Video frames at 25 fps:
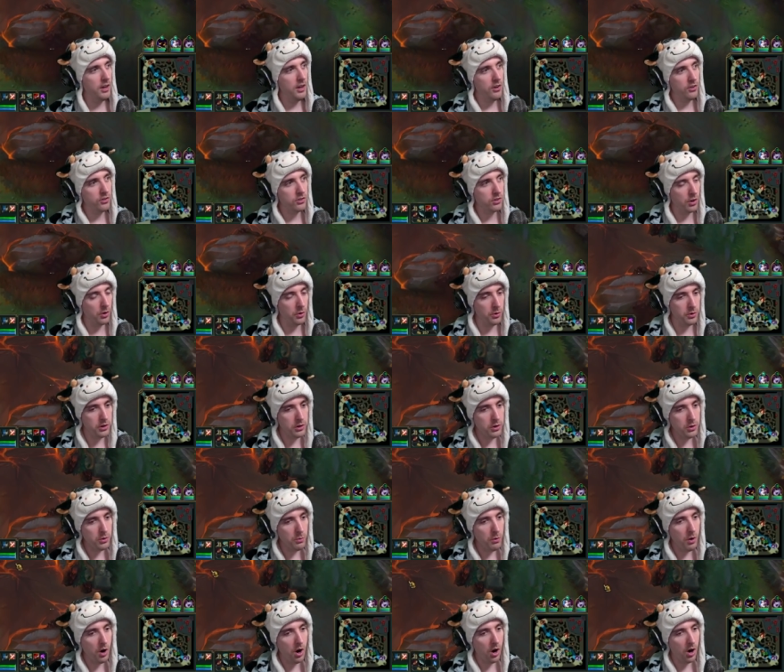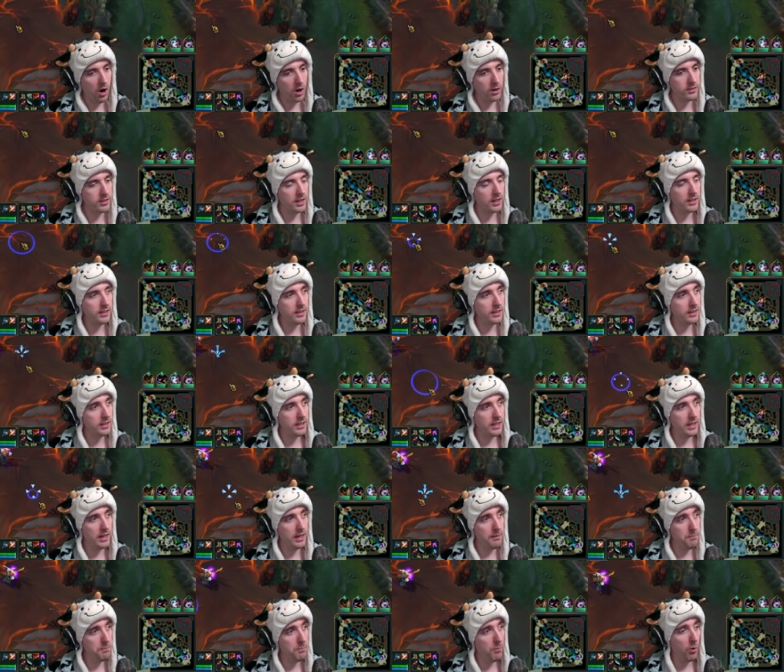So you are technically
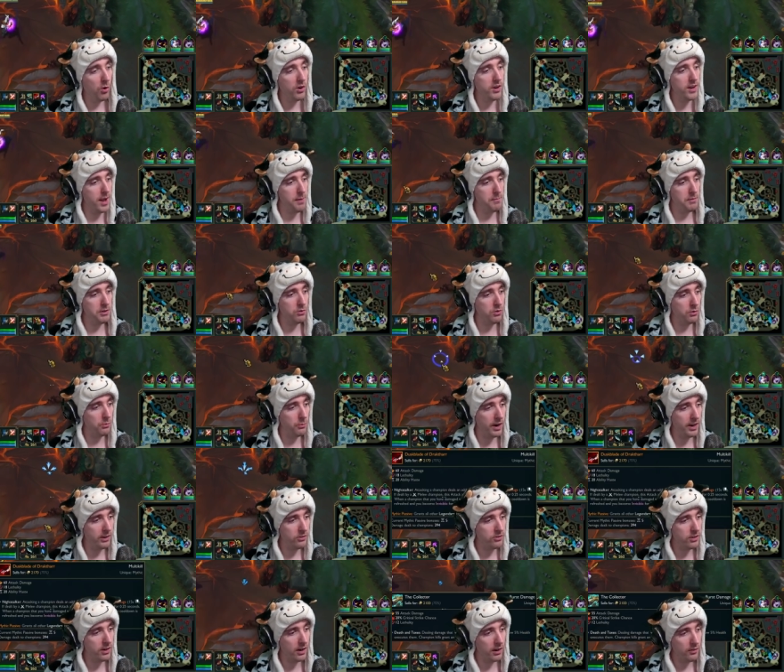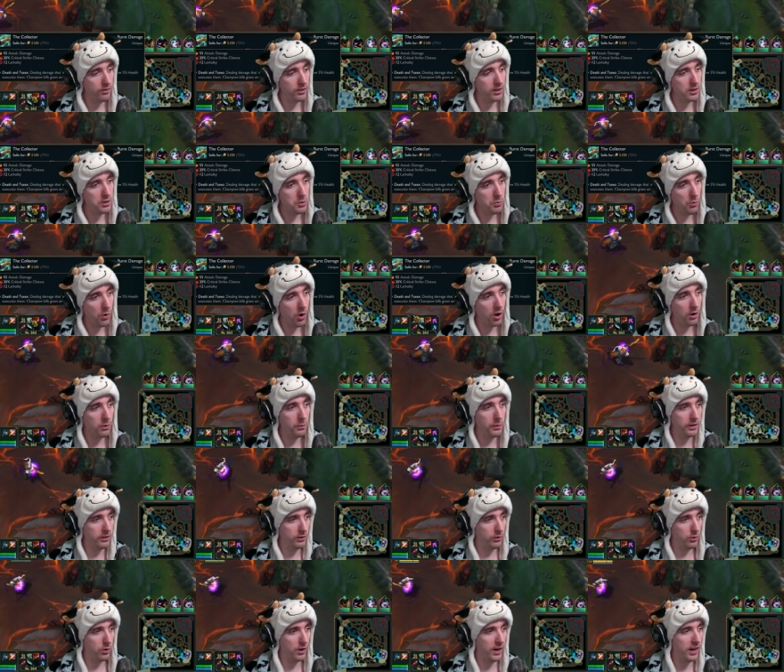getting more damage with Rage Knife than you are
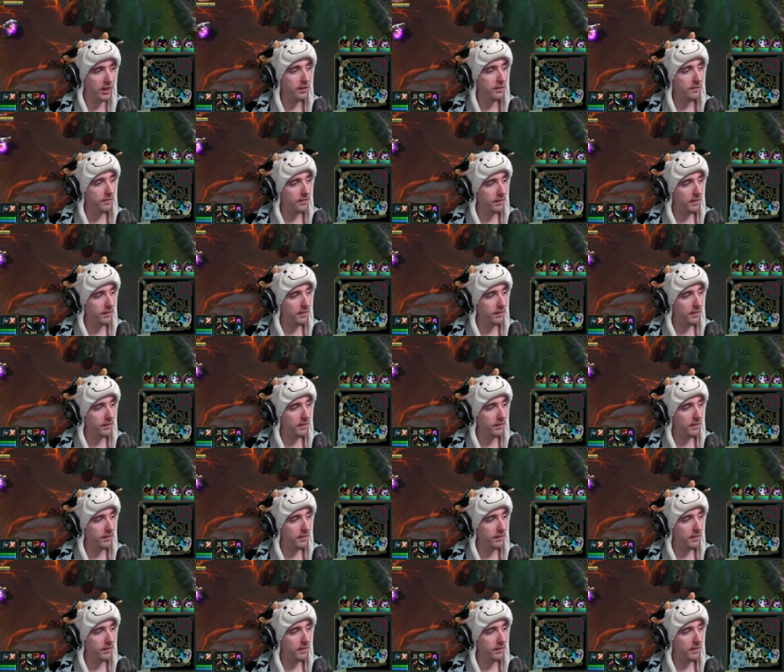with crit